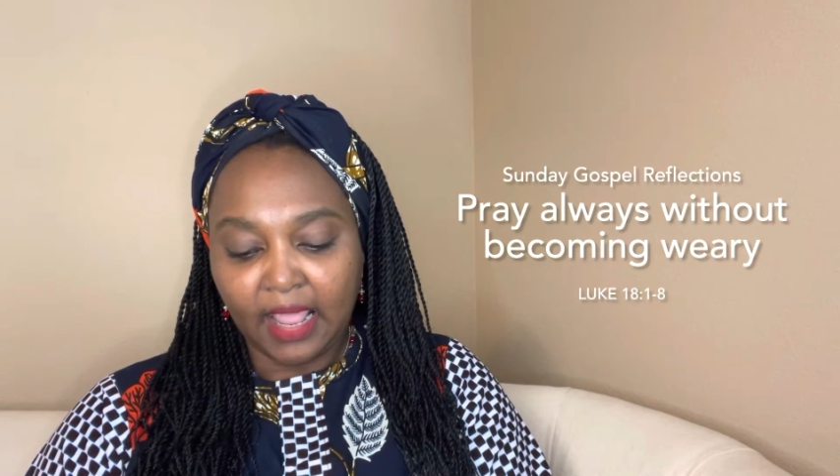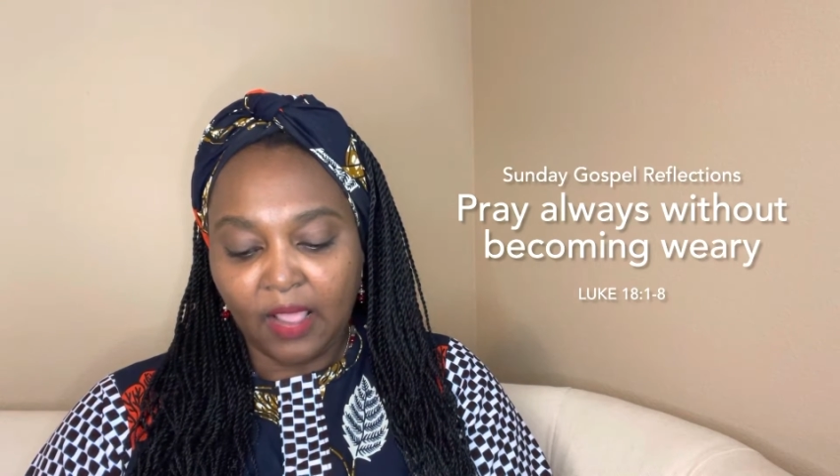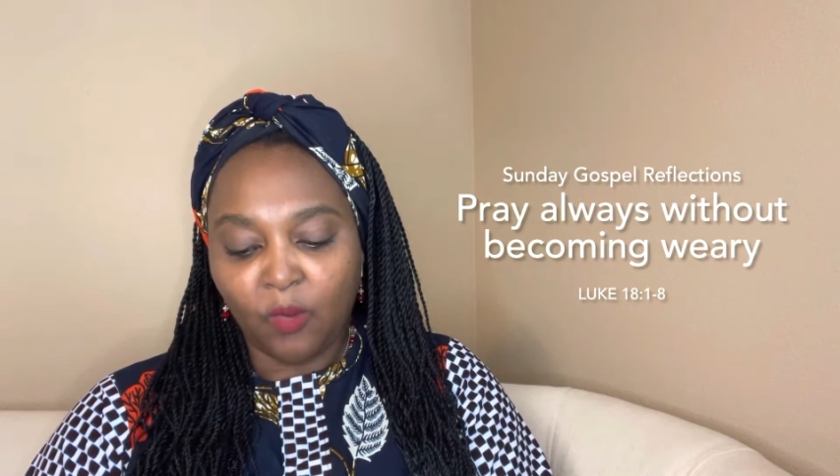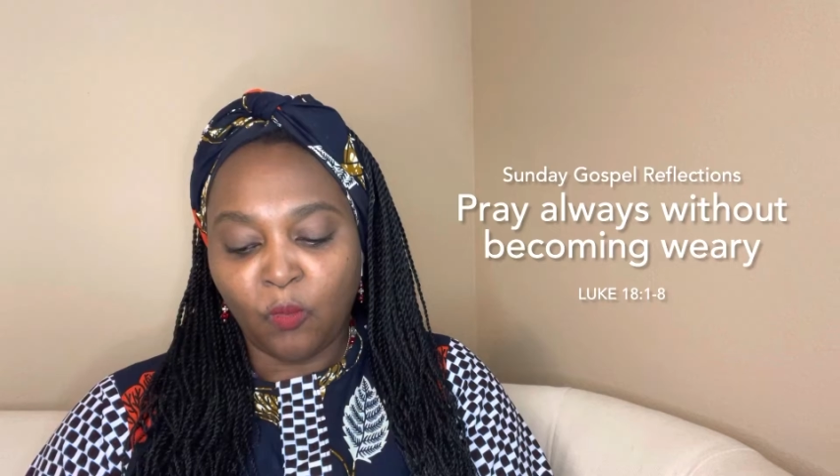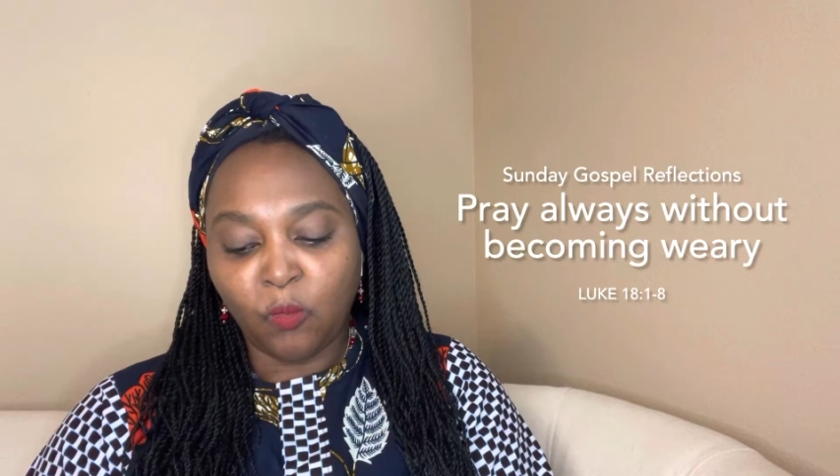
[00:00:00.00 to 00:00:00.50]

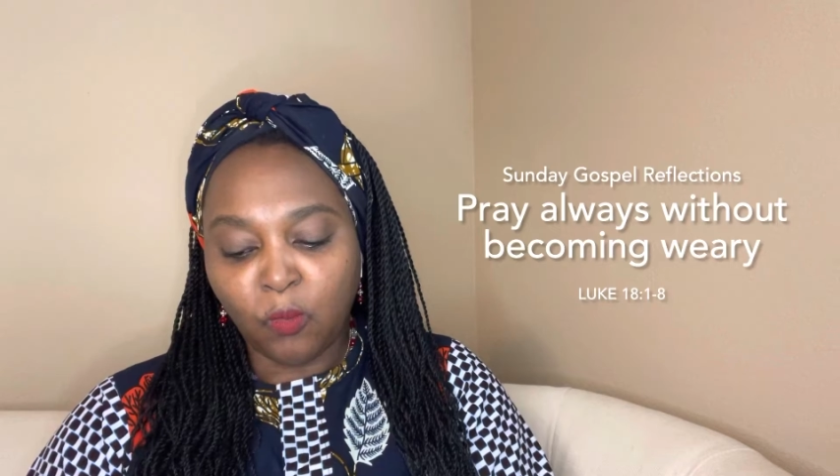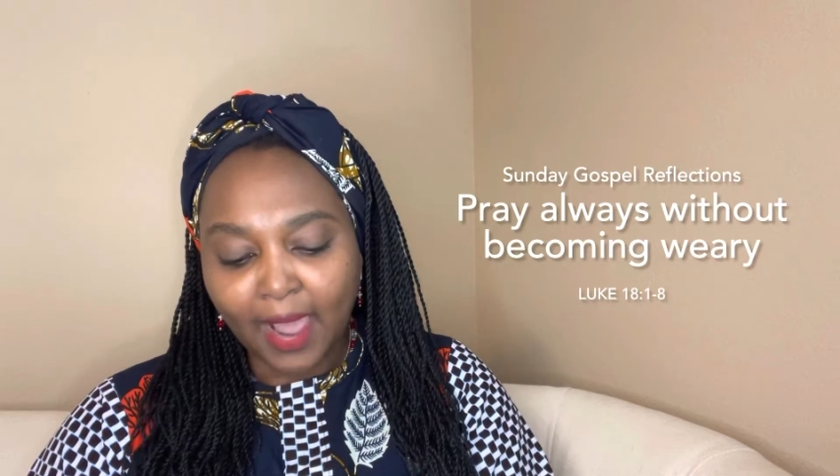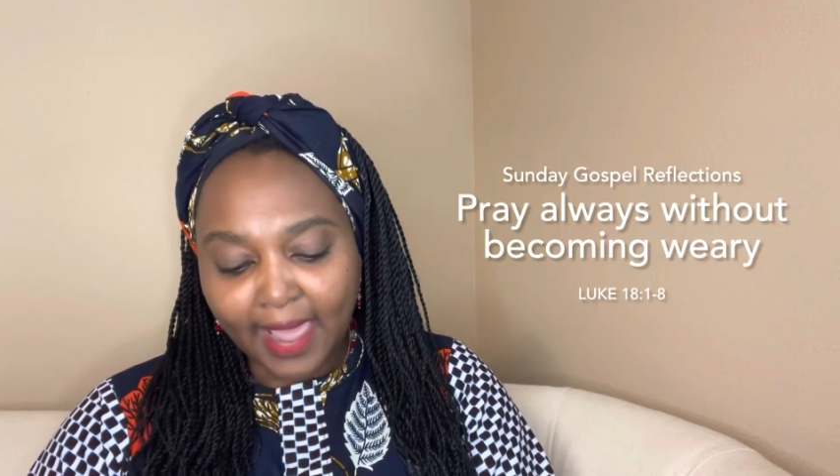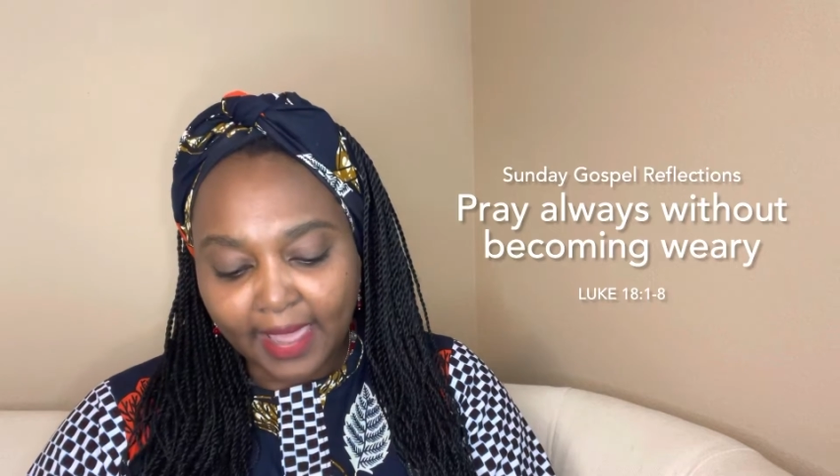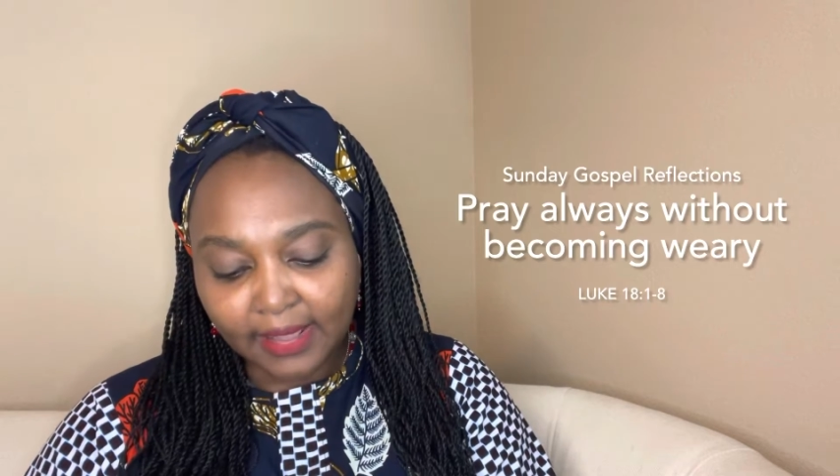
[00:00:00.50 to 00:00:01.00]

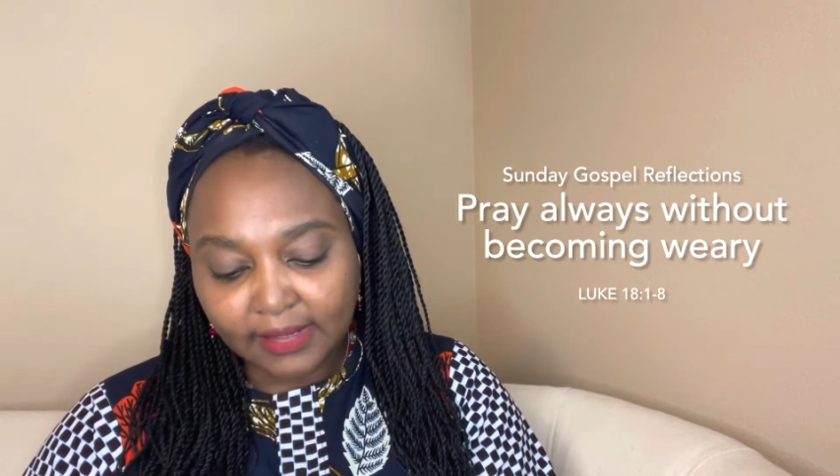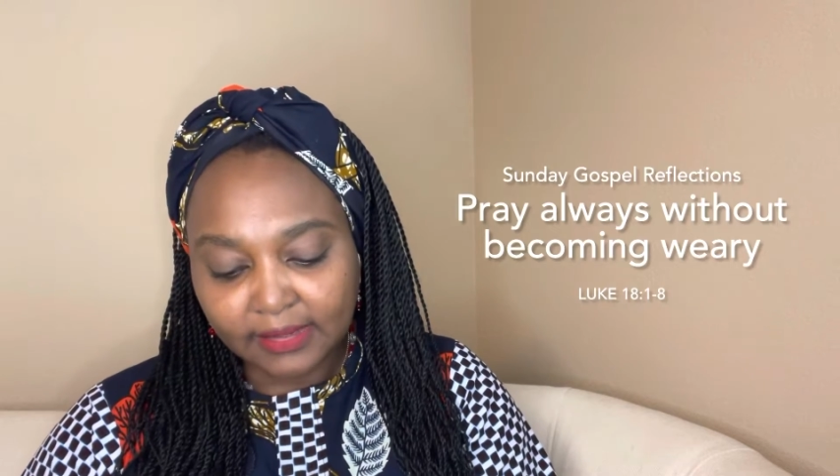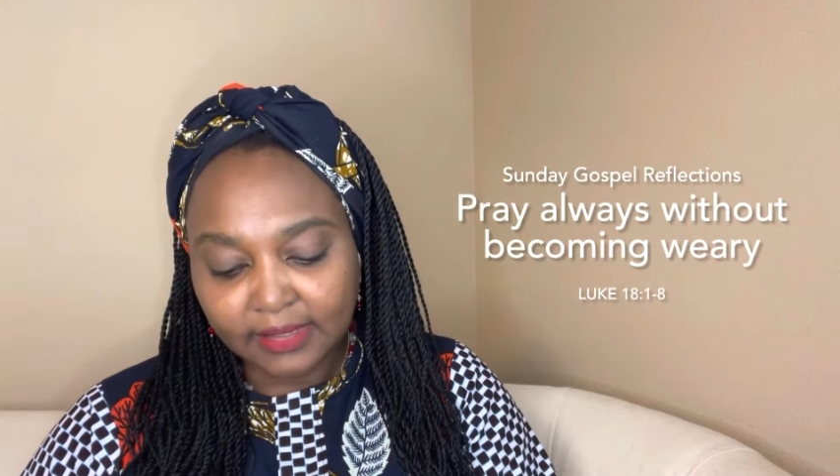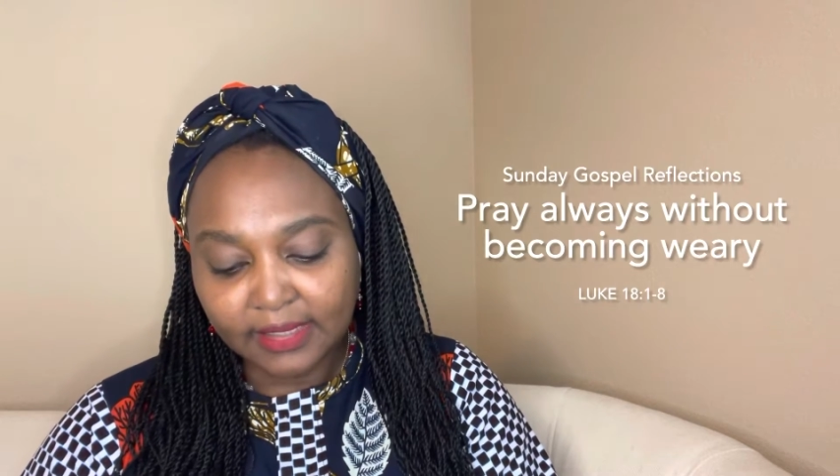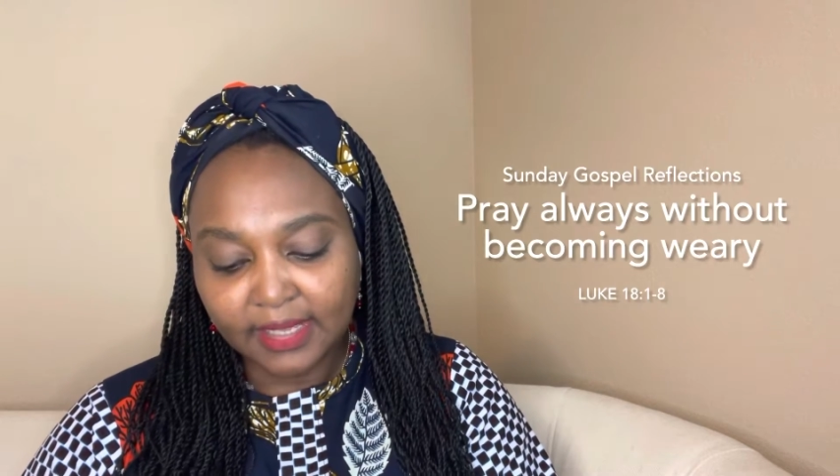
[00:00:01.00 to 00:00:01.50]
while
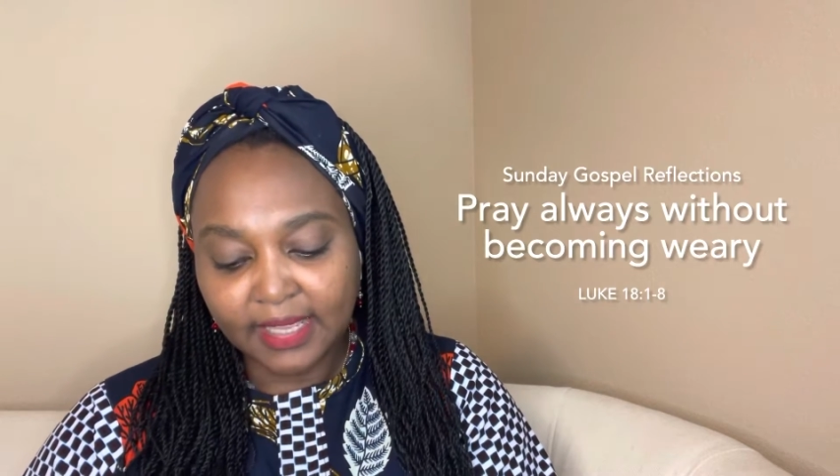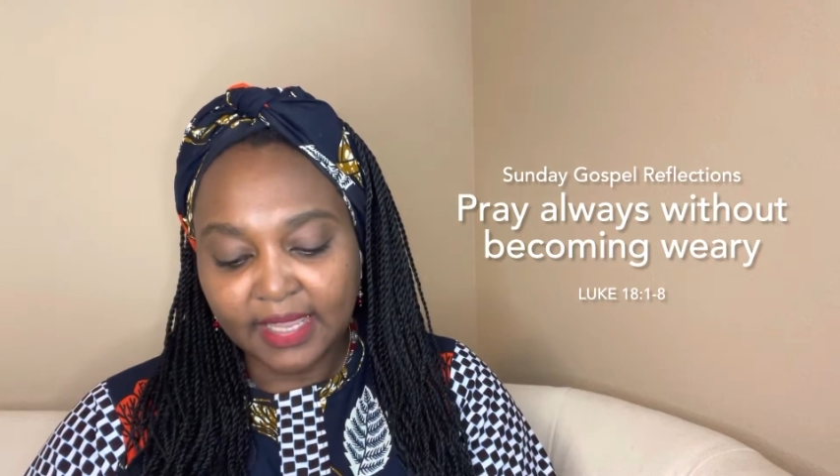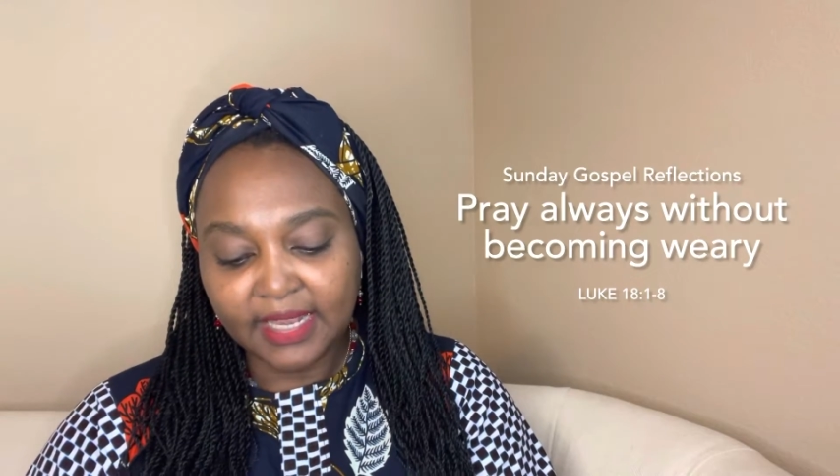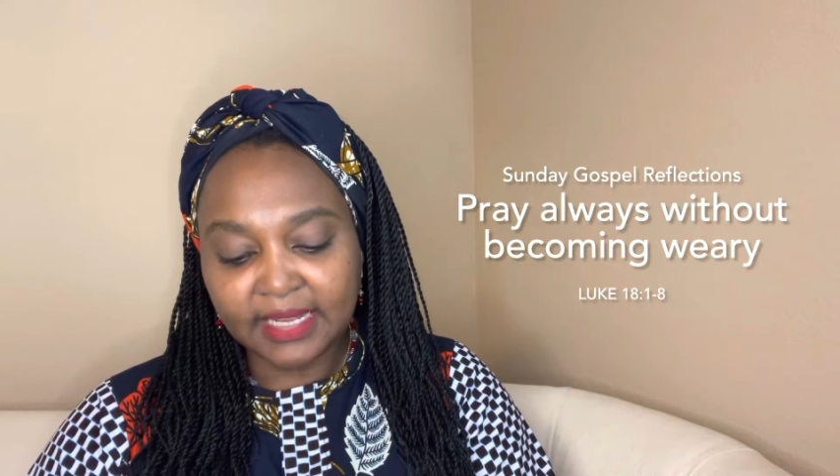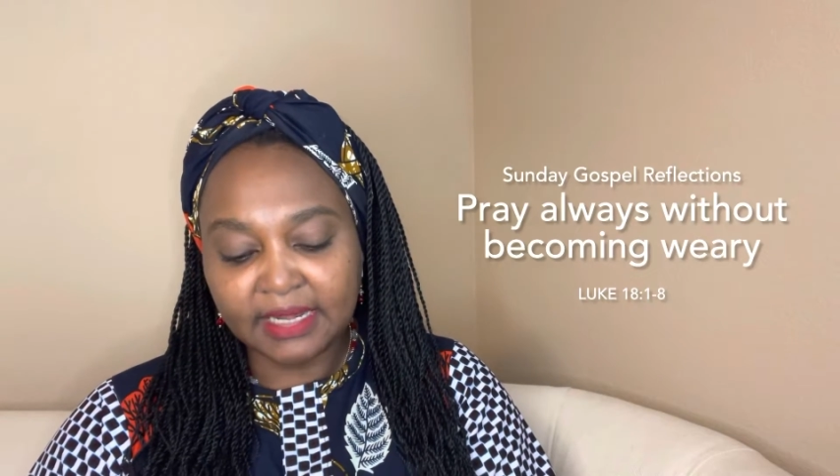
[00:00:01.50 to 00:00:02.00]
the,